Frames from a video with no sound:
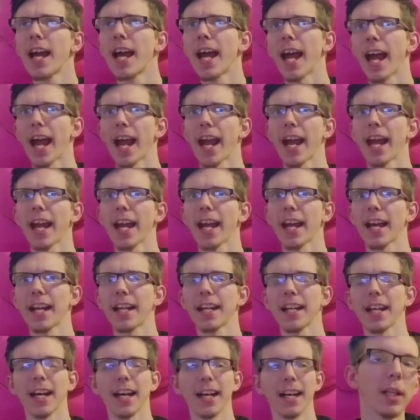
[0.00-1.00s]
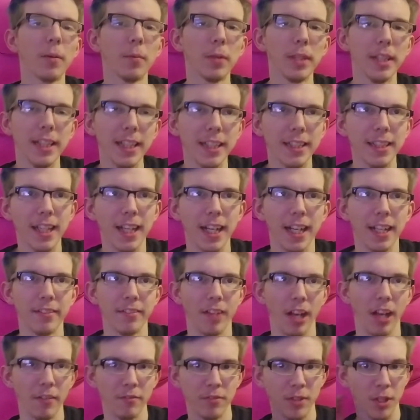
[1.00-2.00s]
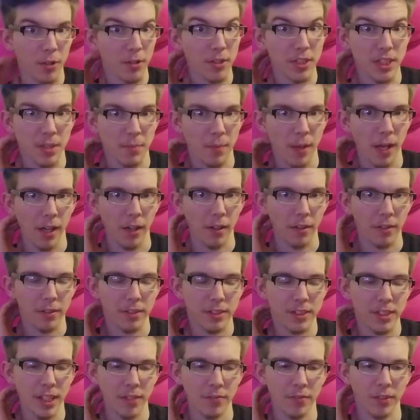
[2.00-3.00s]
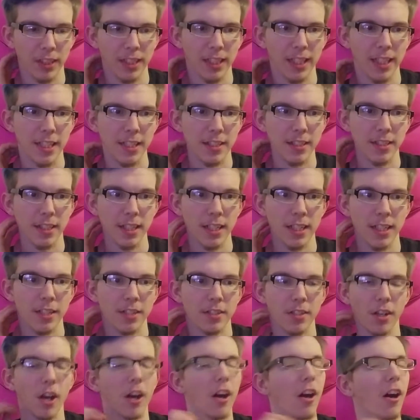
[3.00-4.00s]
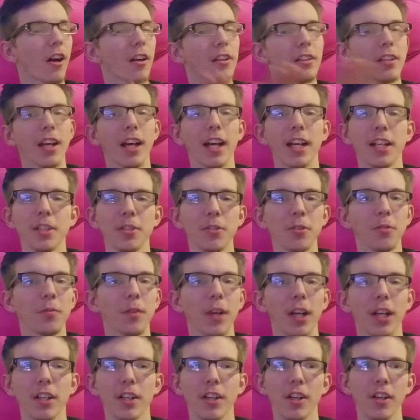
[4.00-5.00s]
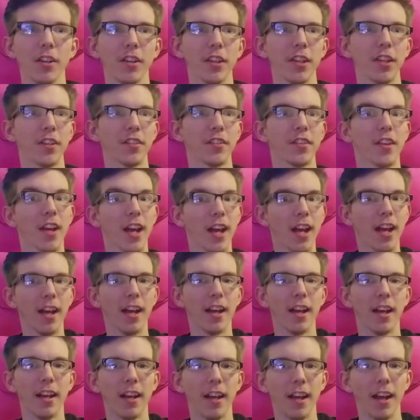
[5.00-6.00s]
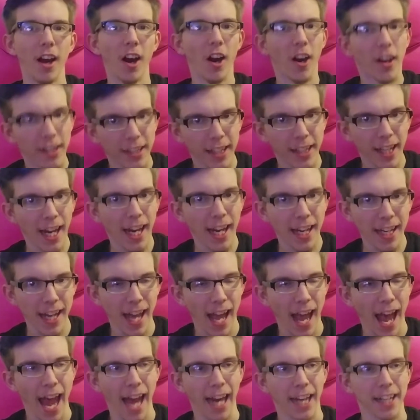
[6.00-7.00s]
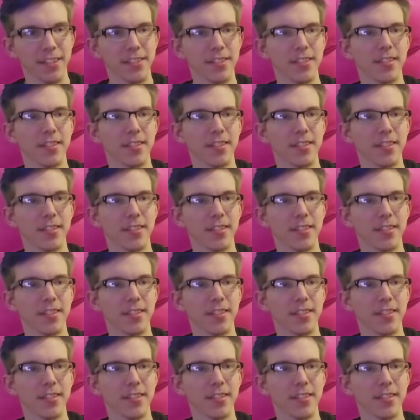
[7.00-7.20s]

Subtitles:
And one thing that I've noticed about stuff like this is online you'll find all these arcade hacks,